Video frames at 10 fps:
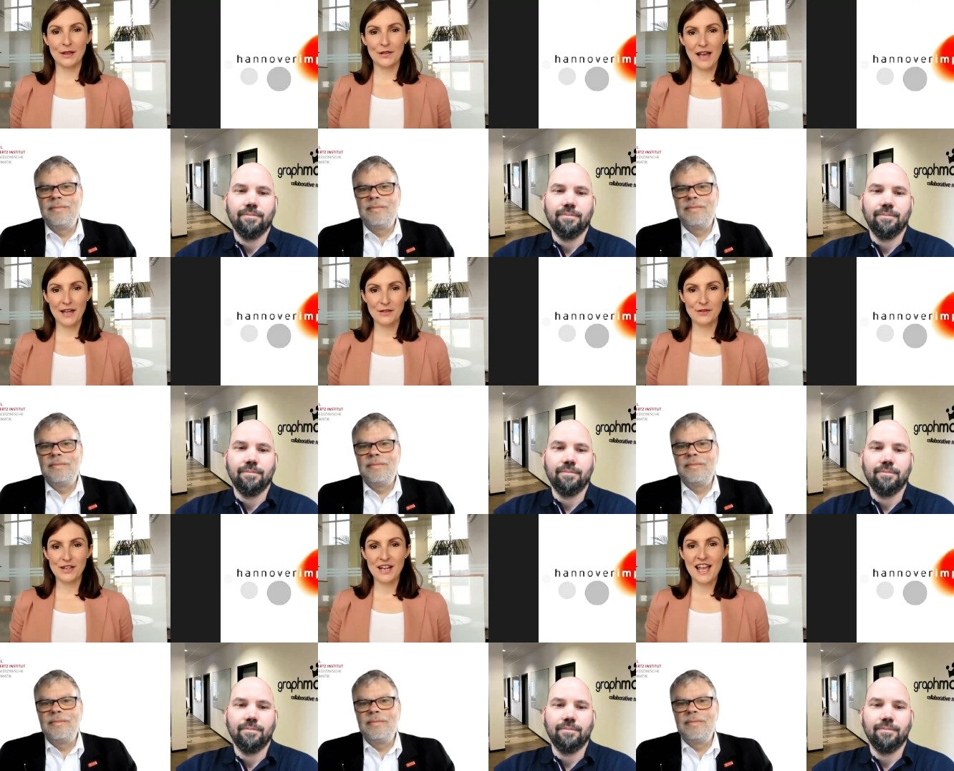Speaker 1: of
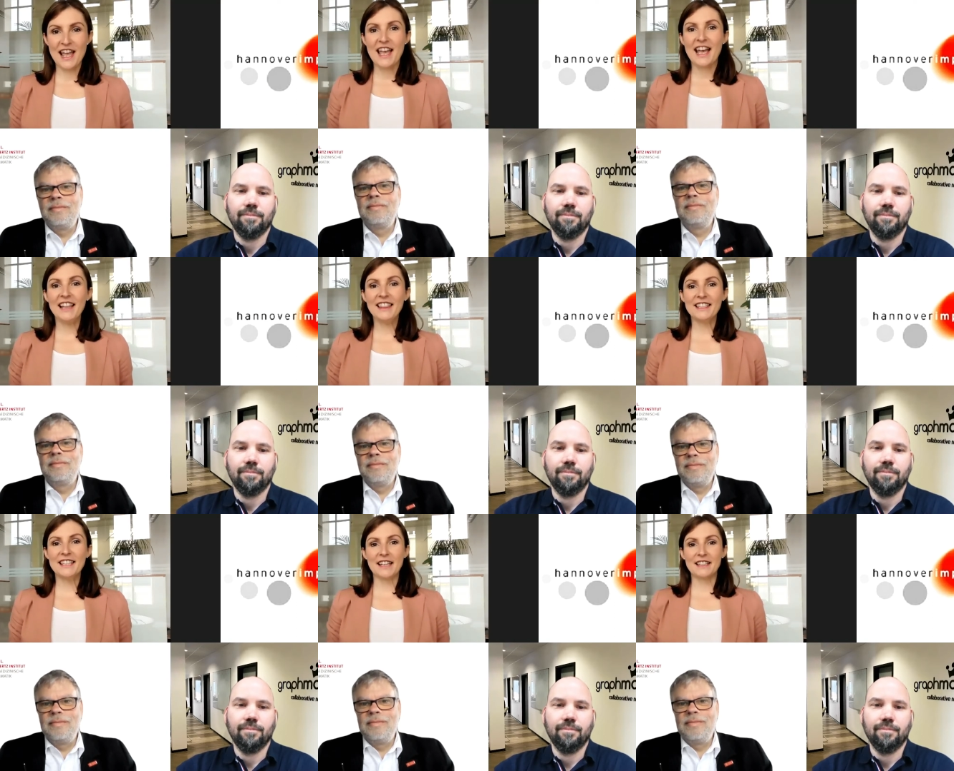Hanover and the
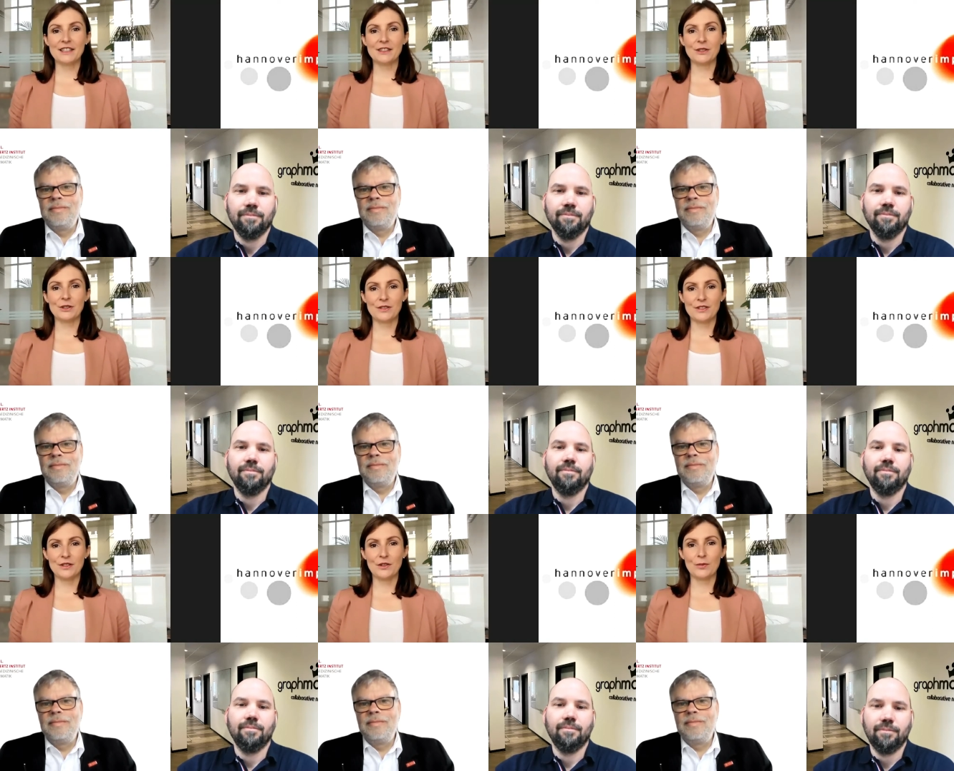Technical
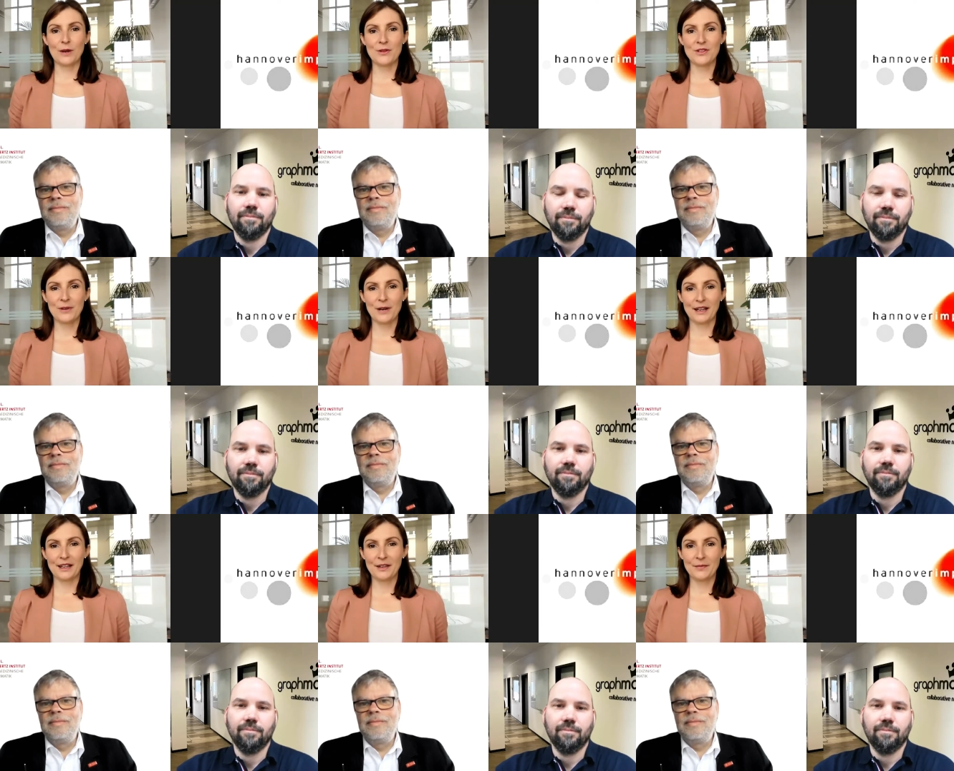University of Braunschweig.
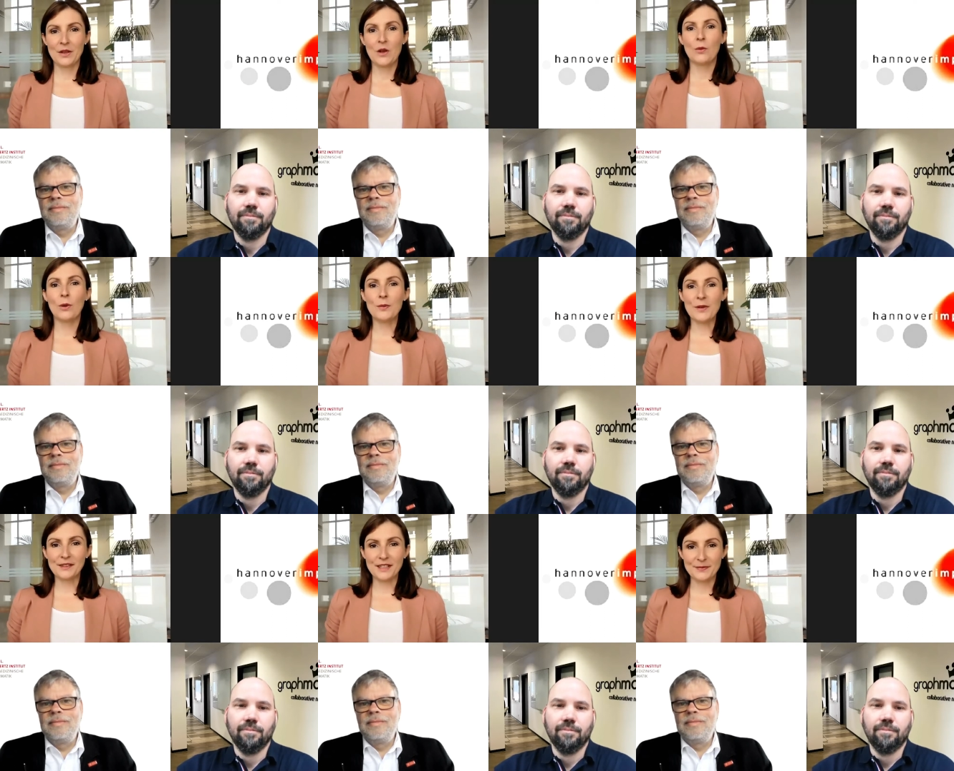Warm
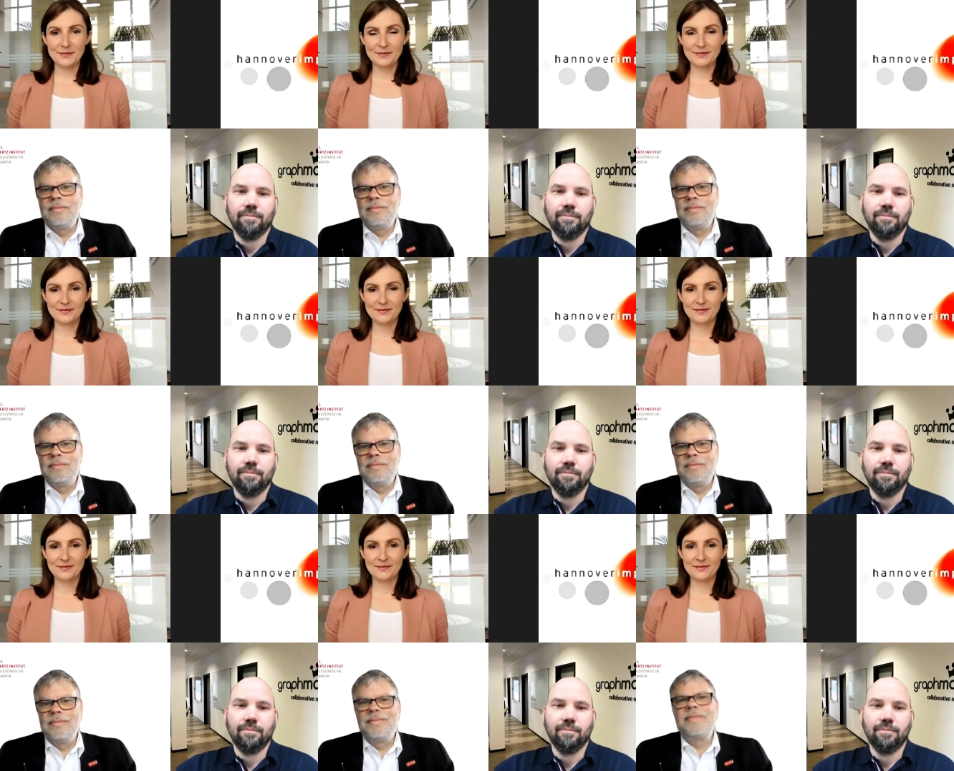welcome.
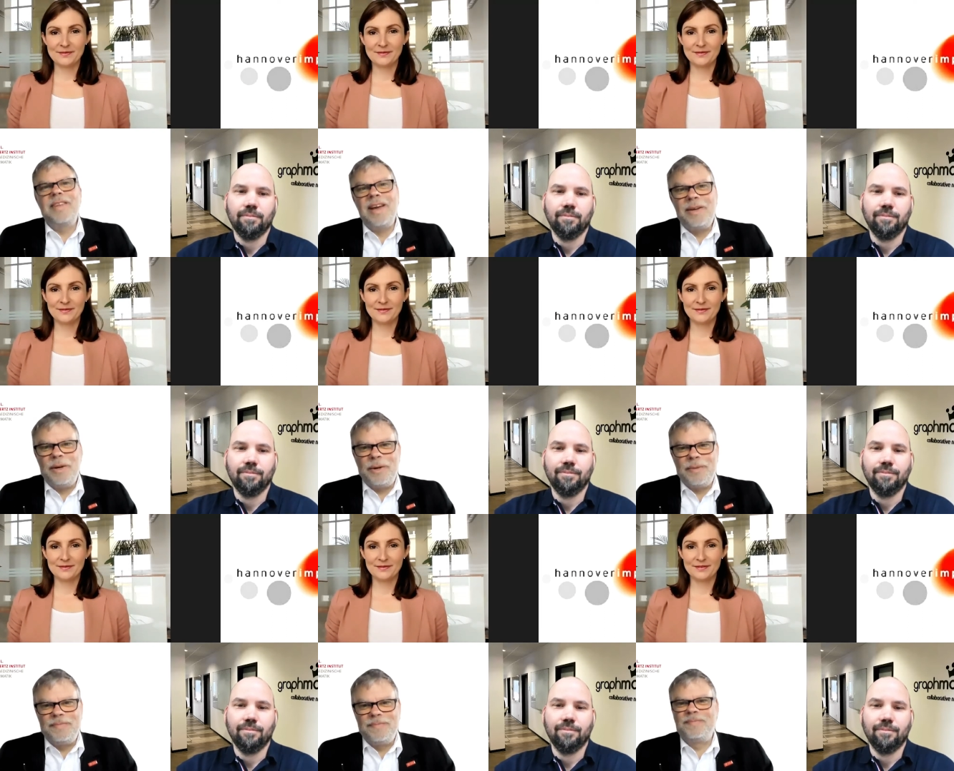
Speaker 2: Thank
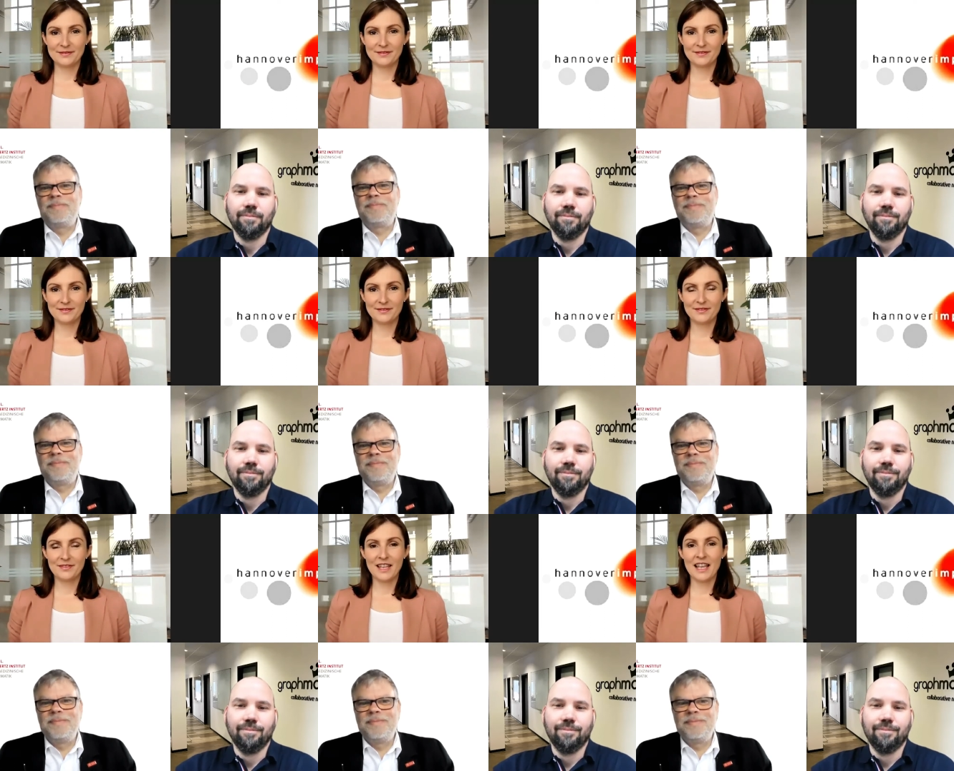you.
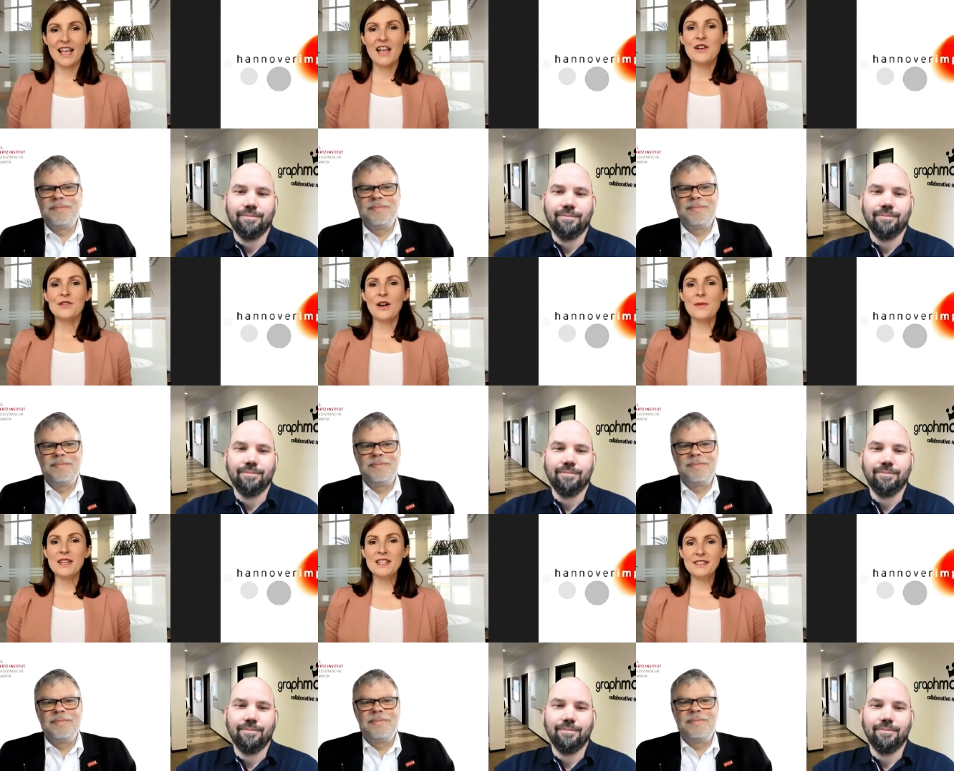
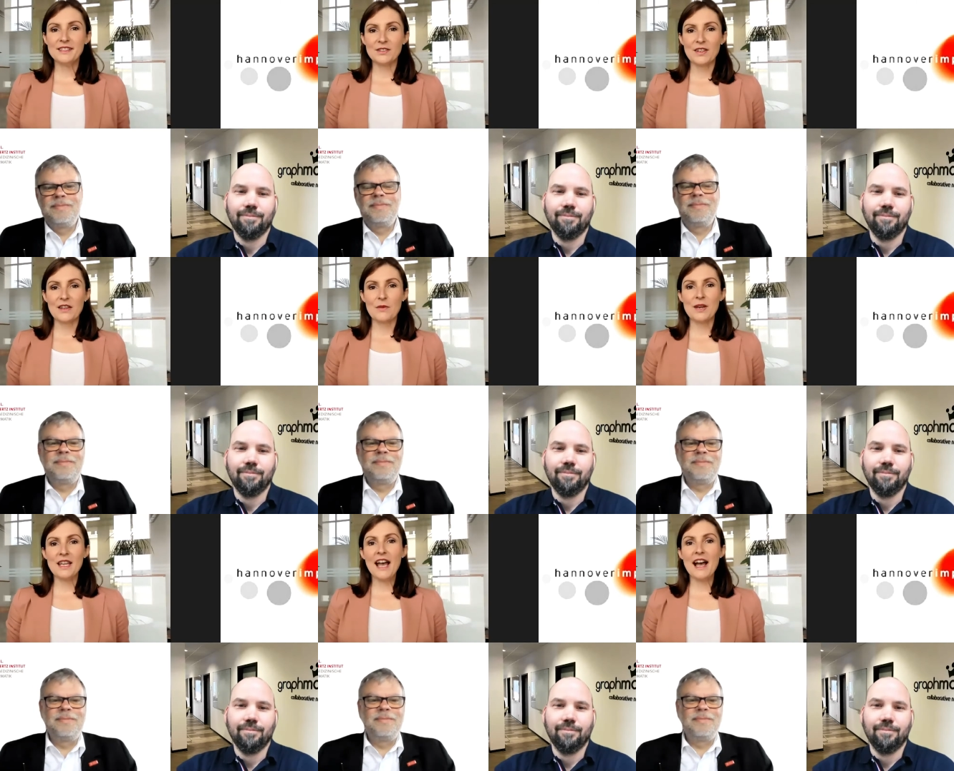
Speaker 1: From industry,
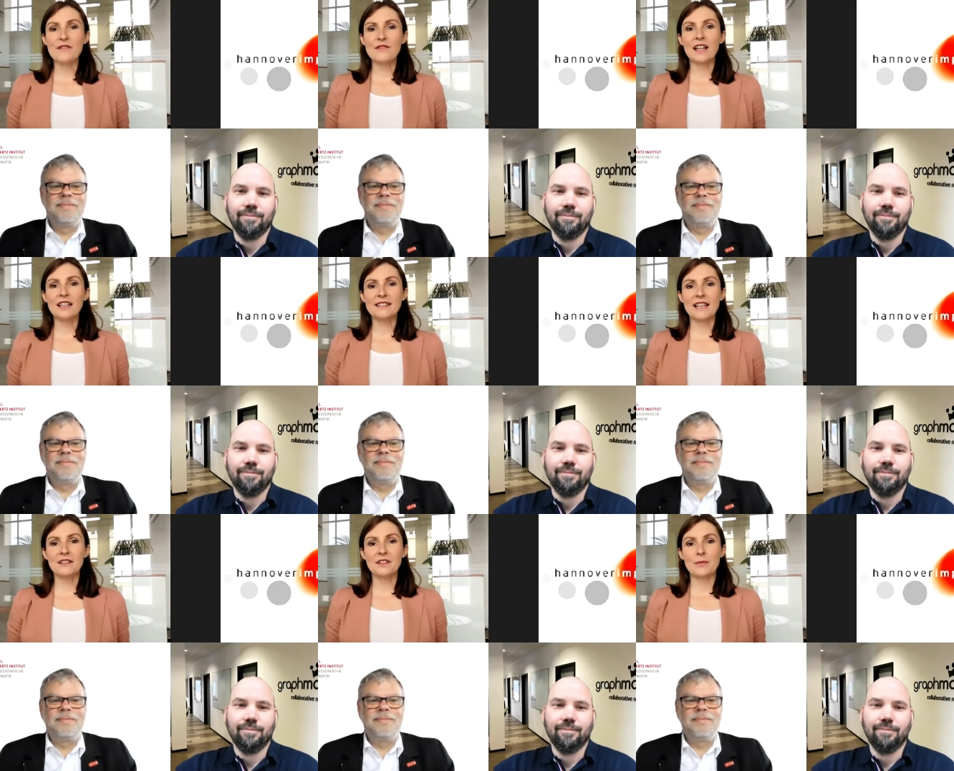we have
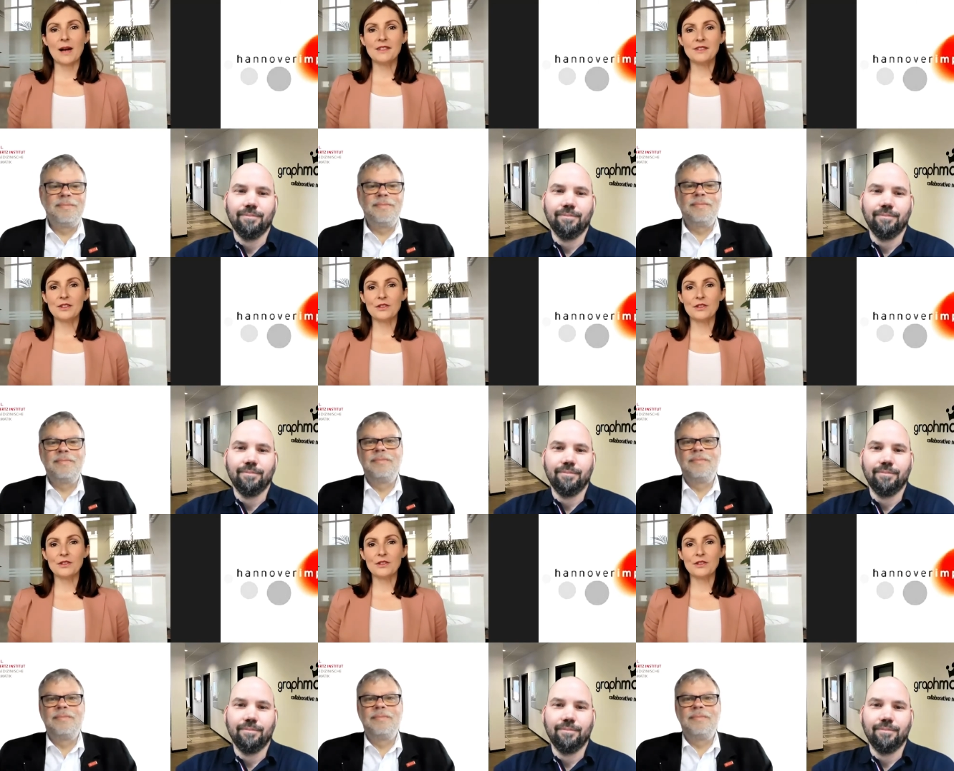Alexander Meister